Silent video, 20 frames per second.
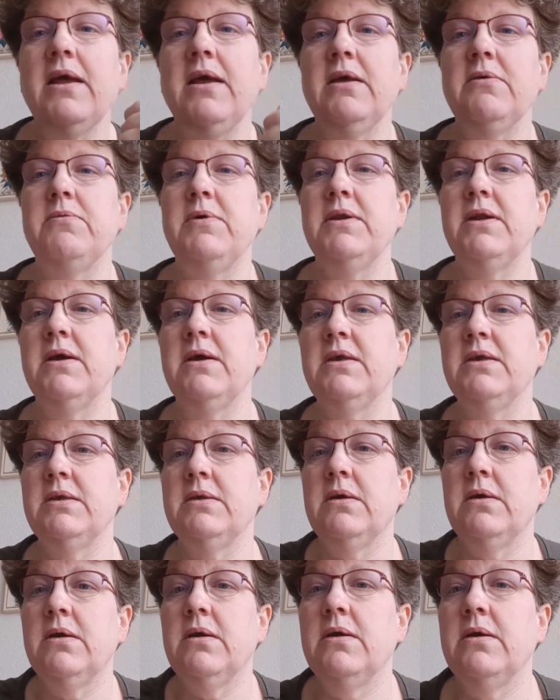
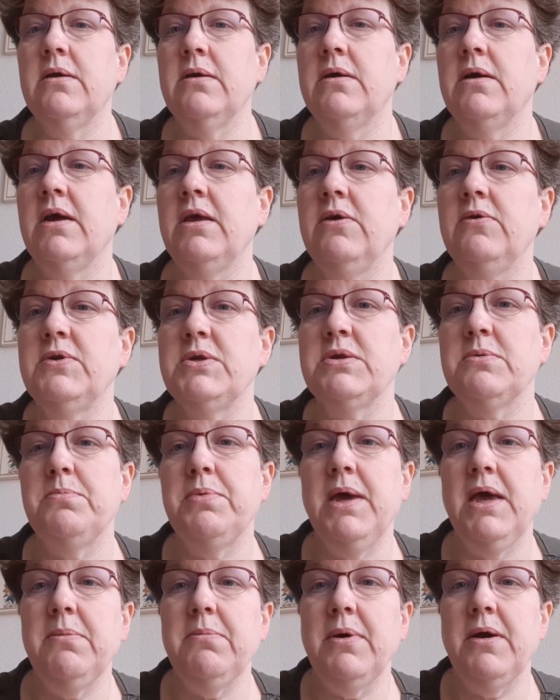I used to
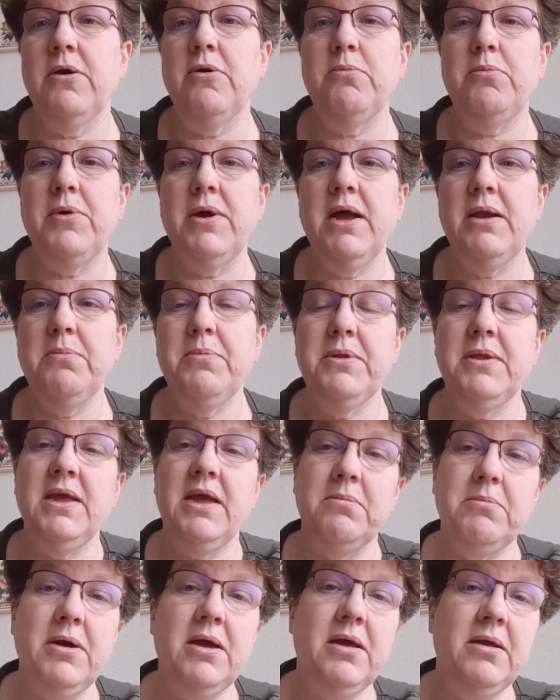bake my own bread, but
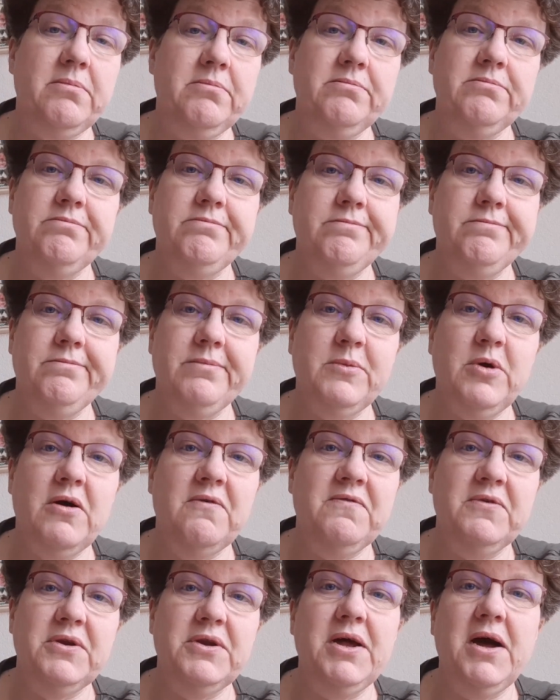then my
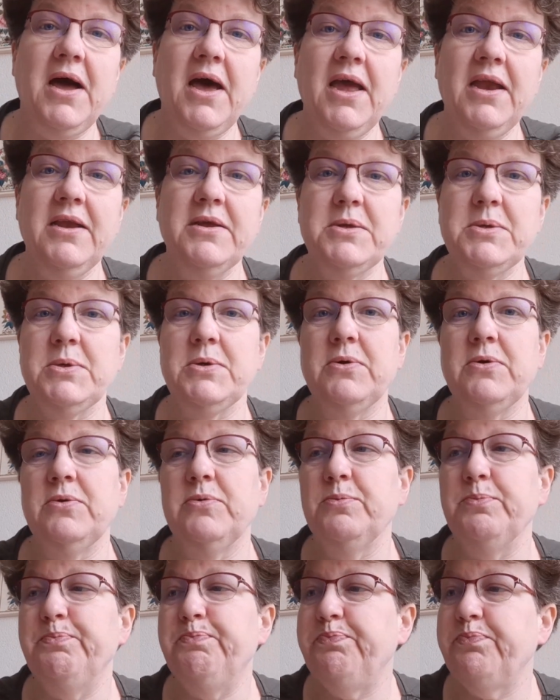oven died,
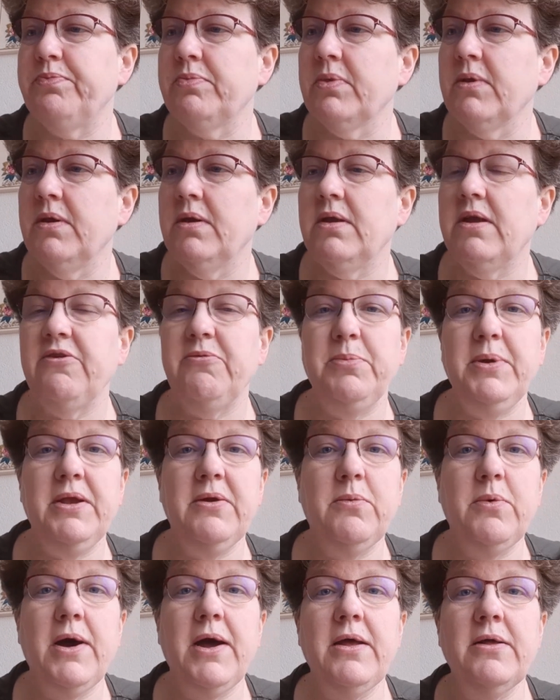so it's been
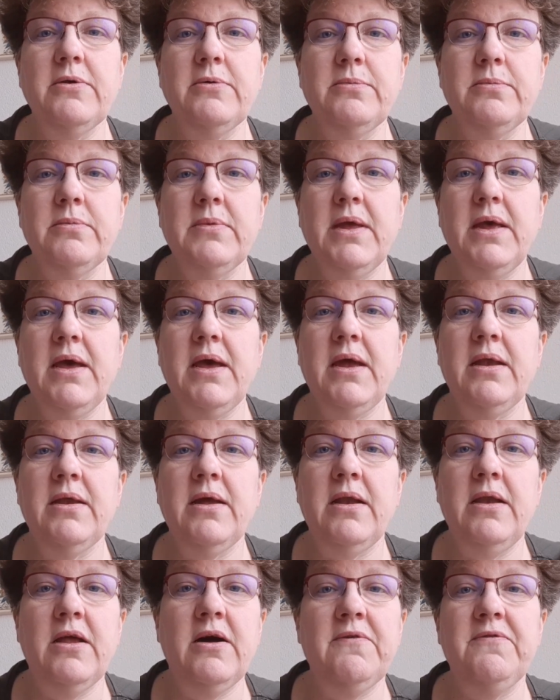a while, and
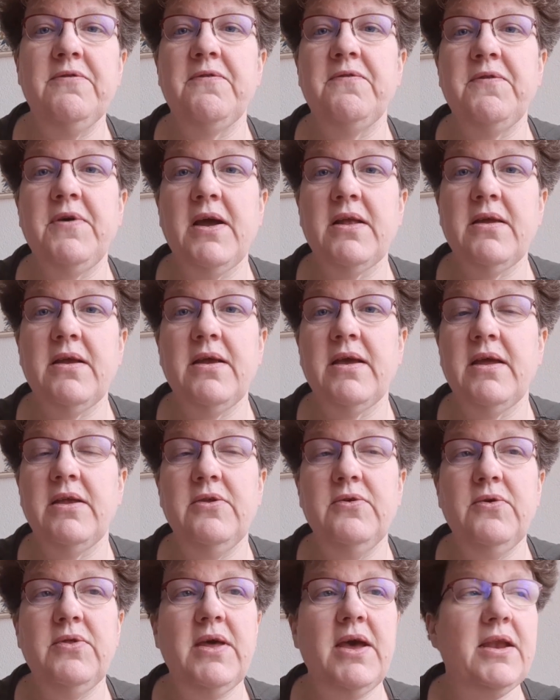I love the fact that I can
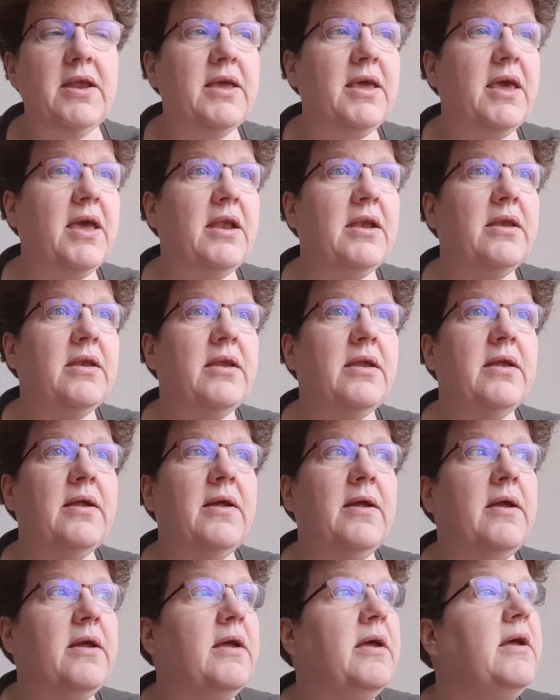do that again.
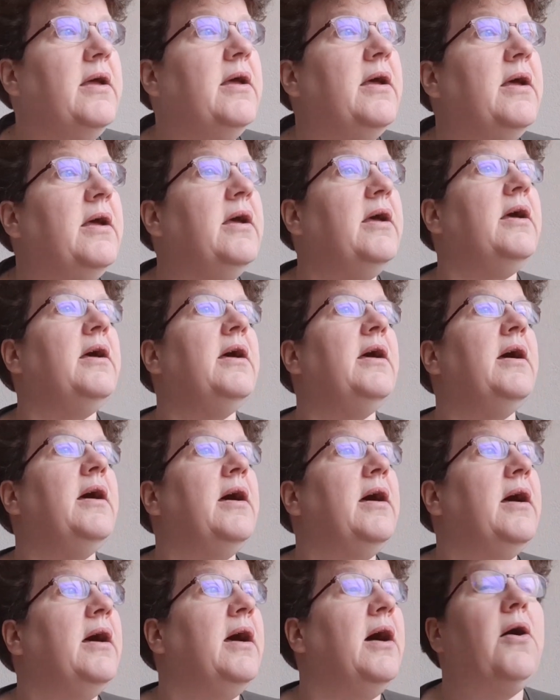
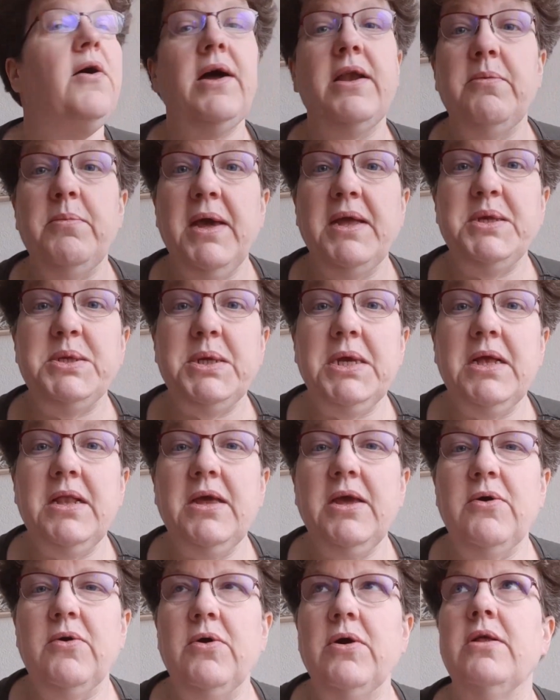Oh, and I made
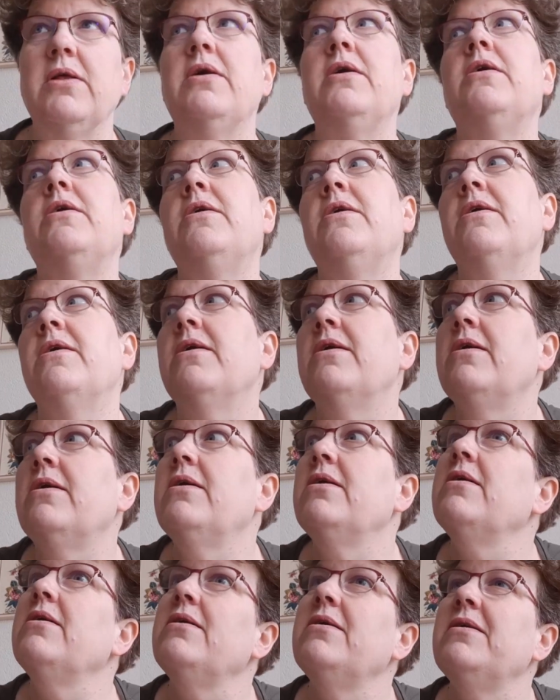chili oil. Oh,
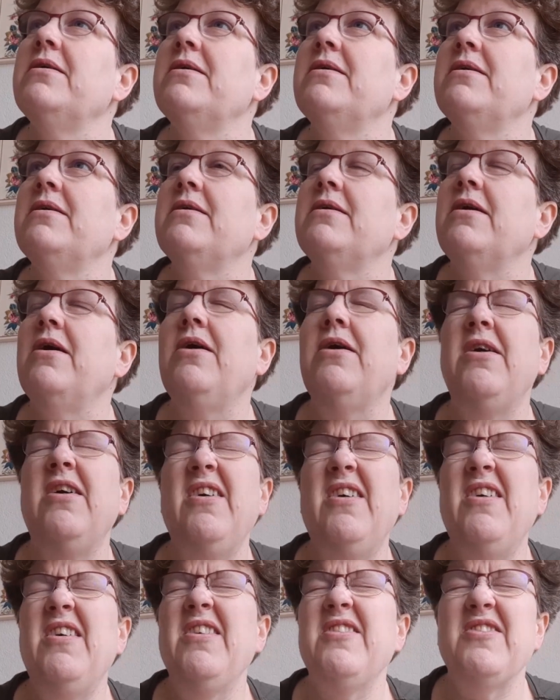
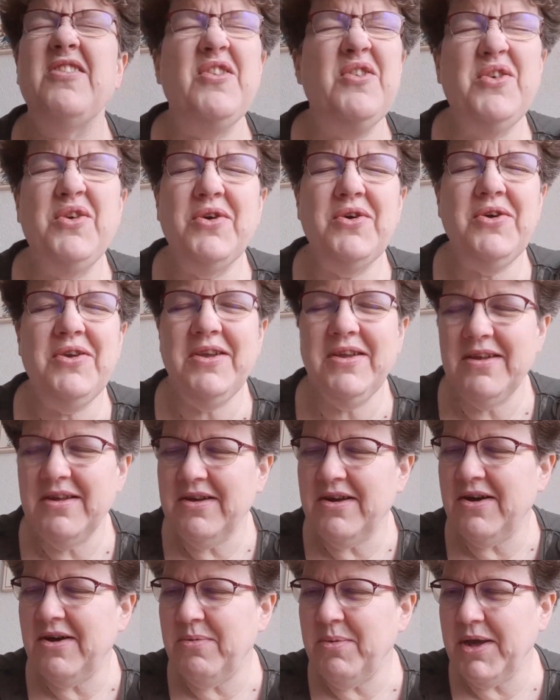so good.
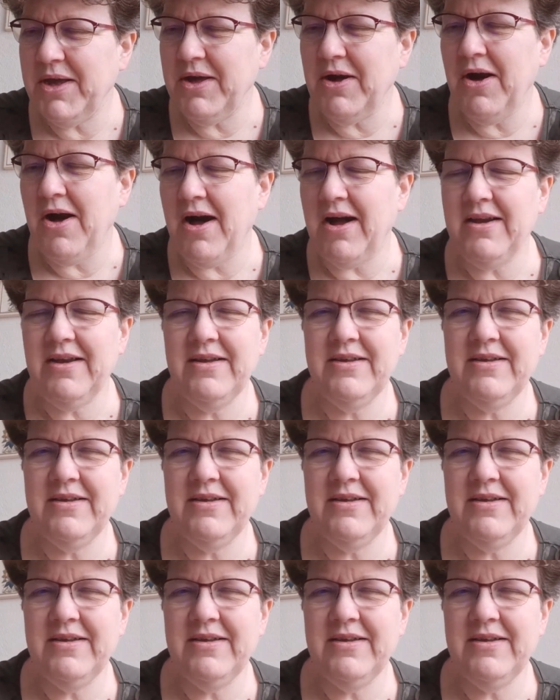Oh my God.